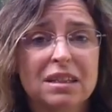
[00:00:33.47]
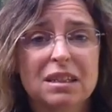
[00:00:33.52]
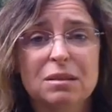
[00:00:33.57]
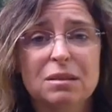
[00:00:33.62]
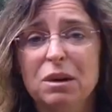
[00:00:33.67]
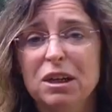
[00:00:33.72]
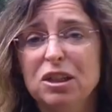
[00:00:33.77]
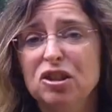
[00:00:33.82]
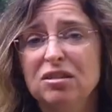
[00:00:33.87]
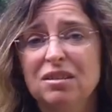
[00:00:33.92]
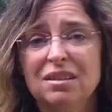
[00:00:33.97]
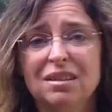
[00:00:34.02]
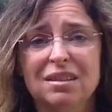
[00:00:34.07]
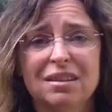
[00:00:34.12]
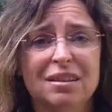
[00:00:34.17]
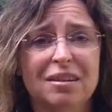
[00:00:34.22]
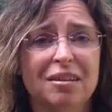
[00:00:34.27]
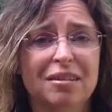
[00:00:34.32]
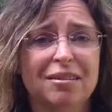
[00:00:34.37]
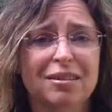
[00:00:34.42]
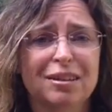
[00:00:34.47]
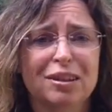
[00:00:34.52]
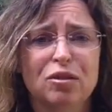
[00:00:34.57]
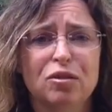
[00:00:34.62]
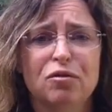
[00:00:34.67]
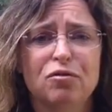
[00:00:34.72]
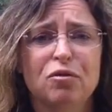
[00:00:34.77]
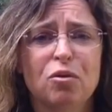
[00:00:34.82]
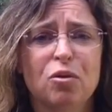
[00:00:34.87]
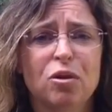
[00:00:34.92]
especially in their, you
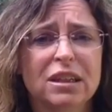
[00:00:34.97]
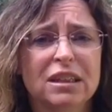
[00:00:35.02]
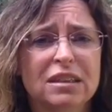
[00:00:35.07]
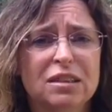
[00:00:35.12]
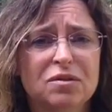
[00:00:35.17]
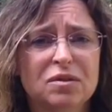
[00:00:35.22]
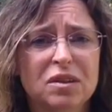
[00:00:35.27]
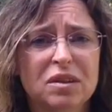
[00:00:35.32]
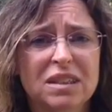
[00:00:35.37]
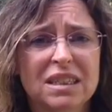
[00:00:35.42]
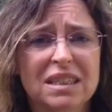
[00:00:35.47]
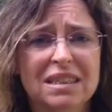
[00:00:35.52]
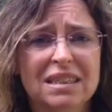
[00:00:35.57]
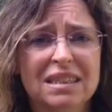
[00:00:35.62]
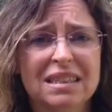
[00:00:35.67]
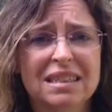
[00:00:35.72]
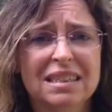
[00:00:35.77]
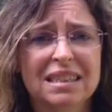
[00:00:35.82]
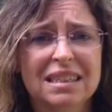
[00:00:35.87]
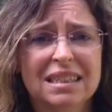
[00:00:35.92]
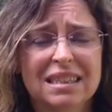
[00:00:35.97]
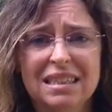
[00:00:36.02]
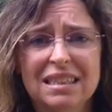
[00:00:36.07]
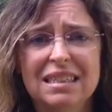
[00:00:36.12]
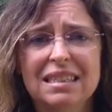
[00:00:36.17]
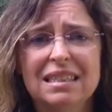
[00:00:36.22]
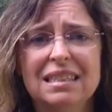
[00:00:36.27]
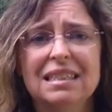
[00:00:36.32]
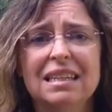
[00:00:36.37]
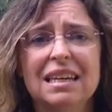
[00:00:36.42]
know, 40s, 50s, and
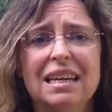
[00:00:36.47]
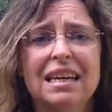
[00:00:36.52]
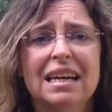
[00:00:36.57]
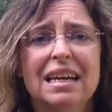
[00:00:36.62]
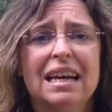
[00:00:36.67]
60s.